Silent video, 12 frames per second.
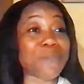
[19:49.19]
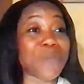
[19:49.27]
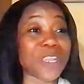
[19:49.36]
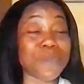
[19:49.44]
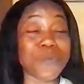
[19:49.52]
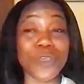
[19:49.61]

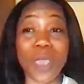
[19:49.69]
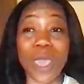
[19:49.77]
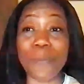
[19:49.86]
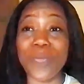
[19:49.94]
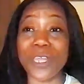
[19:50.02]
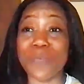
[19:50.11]

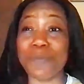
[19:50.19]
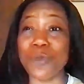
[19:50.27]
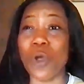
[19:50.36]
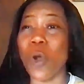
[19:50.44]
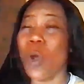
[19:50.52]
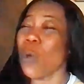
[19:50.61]

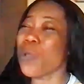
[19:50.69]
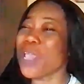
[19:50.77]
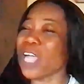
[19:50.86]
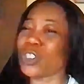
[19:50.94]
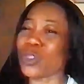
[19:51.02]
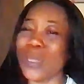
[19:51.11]
PDPO,
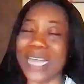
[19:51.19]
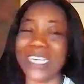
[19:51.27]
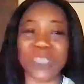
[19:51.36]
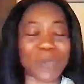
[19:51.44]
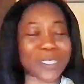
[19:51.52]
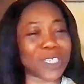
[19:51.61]
we are sure that
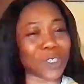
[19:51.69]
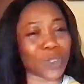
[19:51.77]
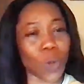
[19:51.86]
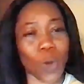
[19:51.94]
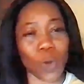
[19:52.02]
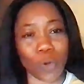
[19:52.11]
this person
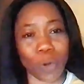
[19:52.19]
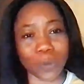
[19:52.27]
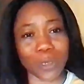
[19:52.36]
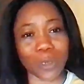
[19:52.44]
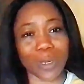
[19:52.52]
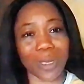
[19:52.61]
is not
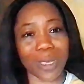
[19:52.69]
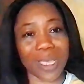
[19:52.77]
corrupt.